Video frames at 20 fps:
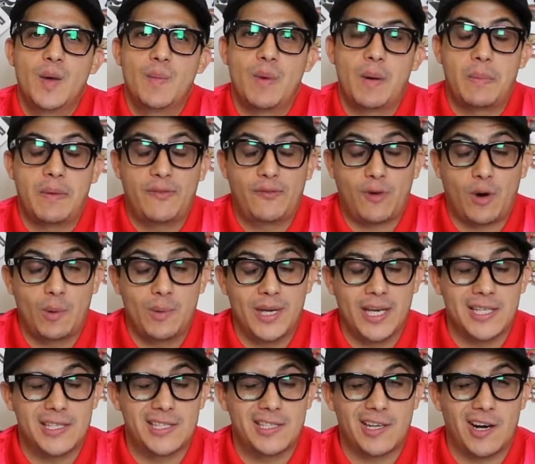But before we
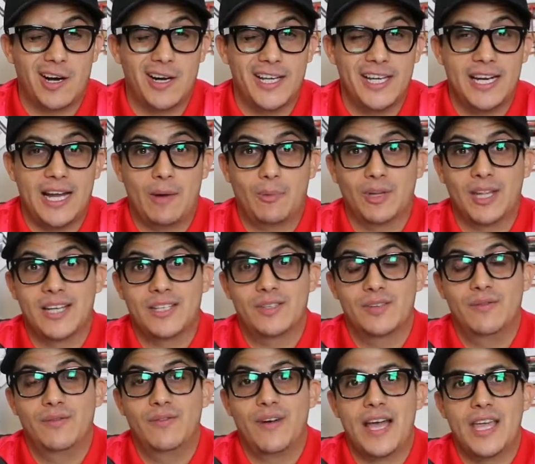get started, I would like to
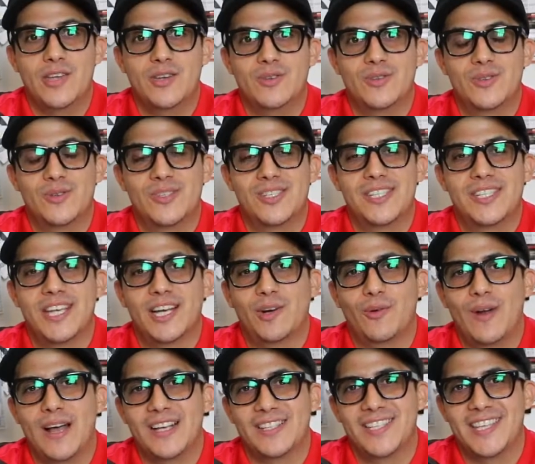invite you to stick
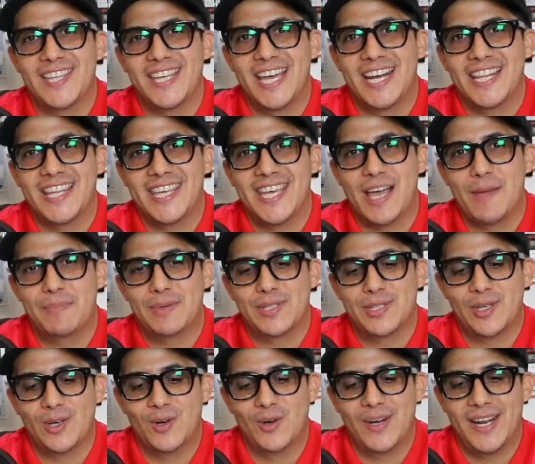around to the end of the
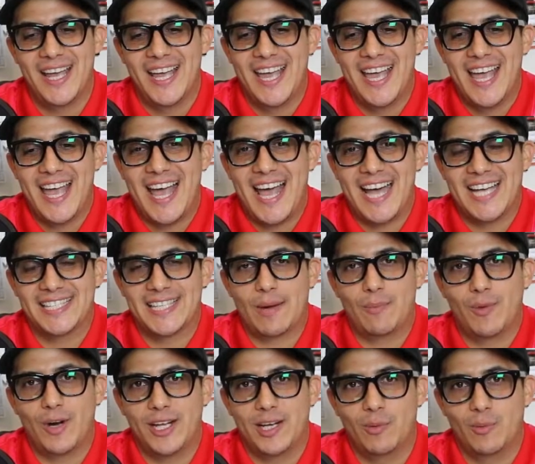episode as I'm
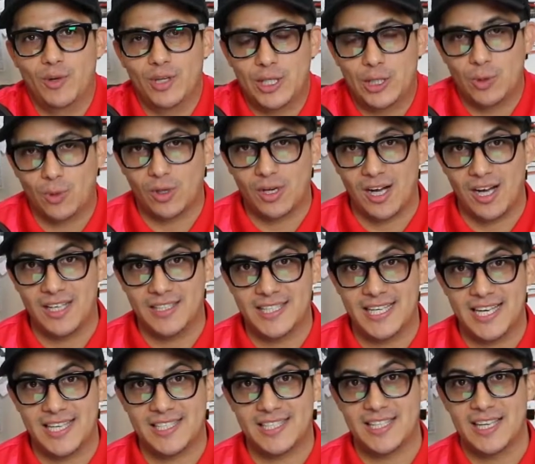running a really cool
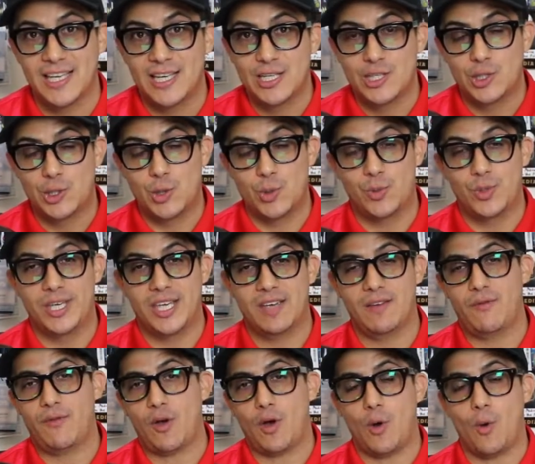contest to
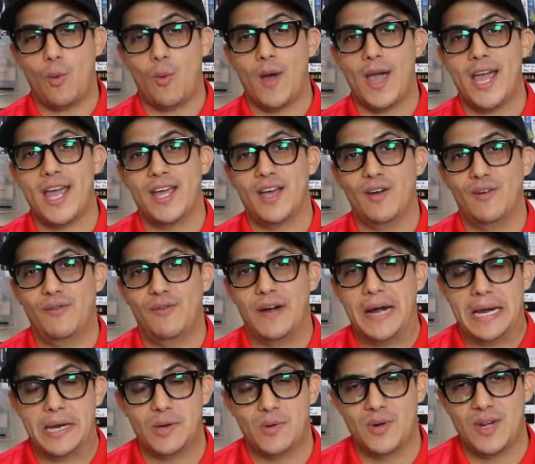give away a
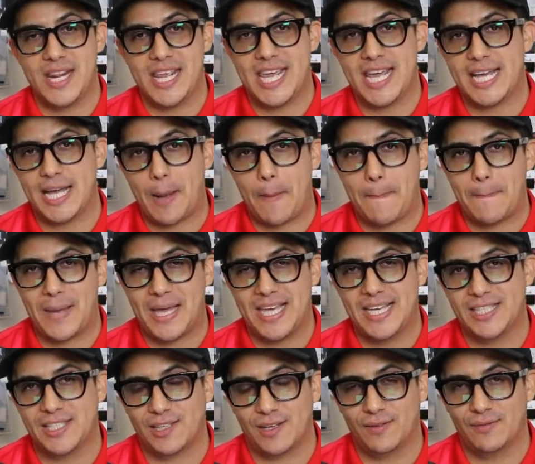very unique
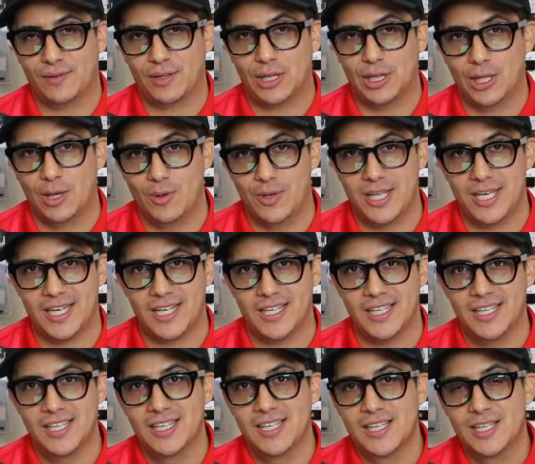piece of clothing.
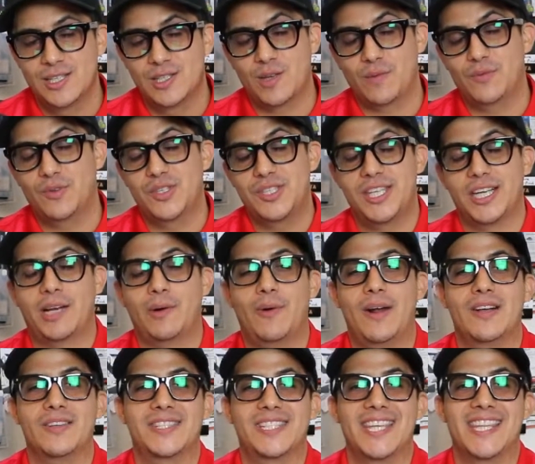So if you stick
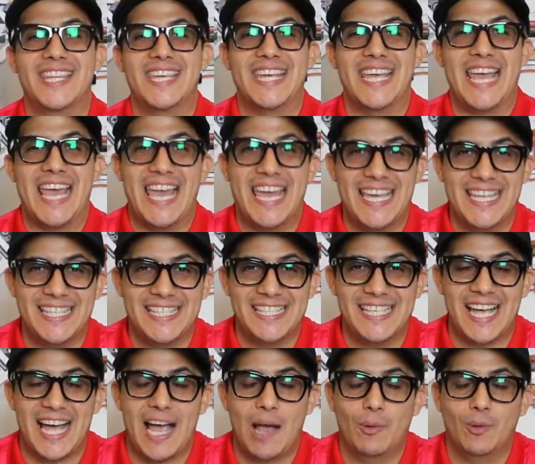around to the
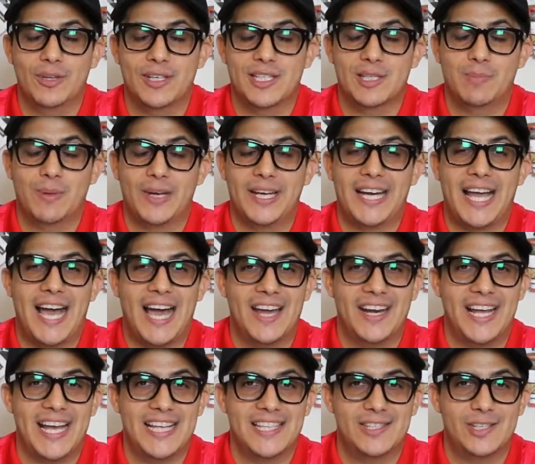end, I will explain how
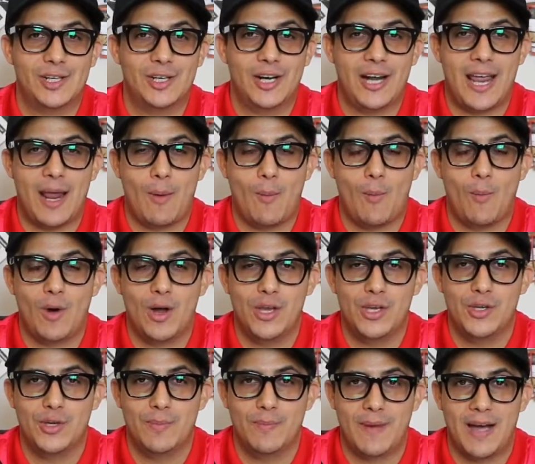to enter and what
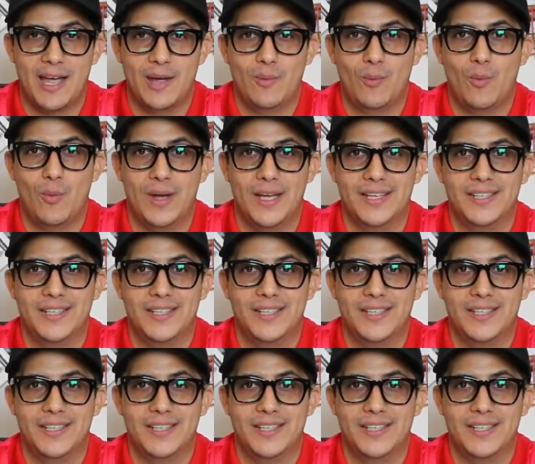you might win.